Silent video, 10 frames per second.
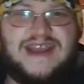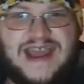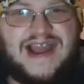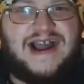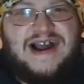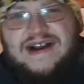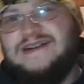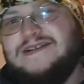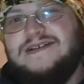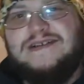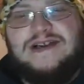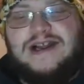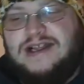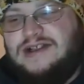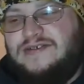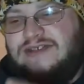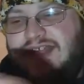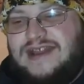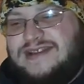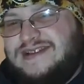Yeah! I love
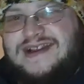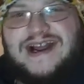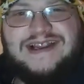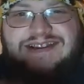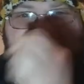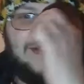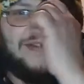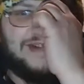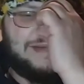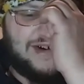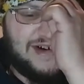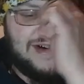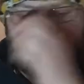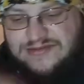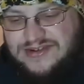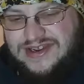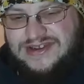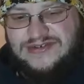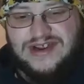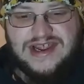that. I just love this part. I really
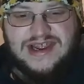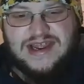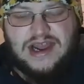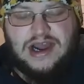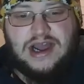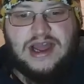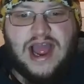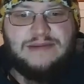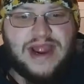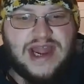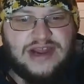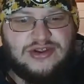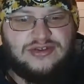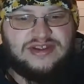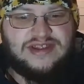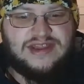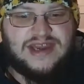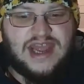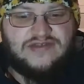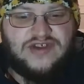do. Uh, I might not do this in the
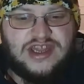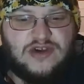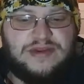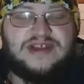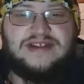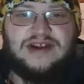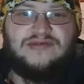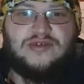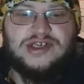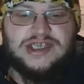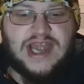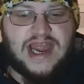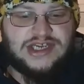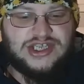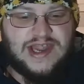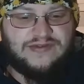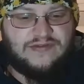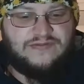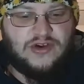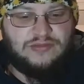next video because unfortunately I actually have to
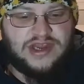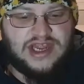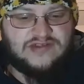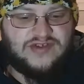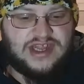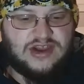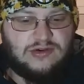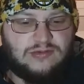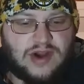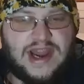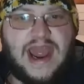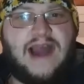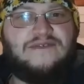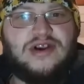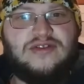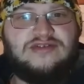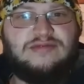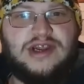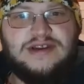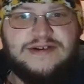film the next video right after this
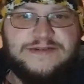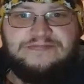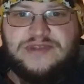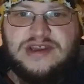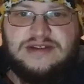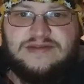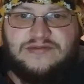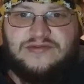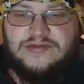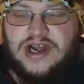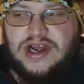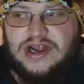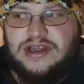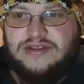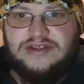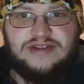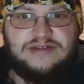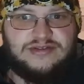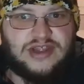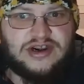one because uh, this is
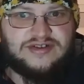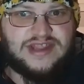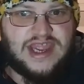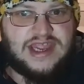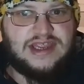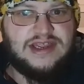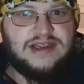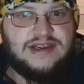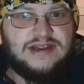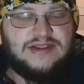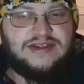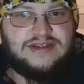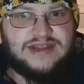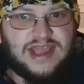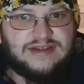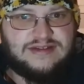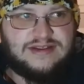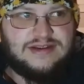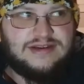Thursday the 6th.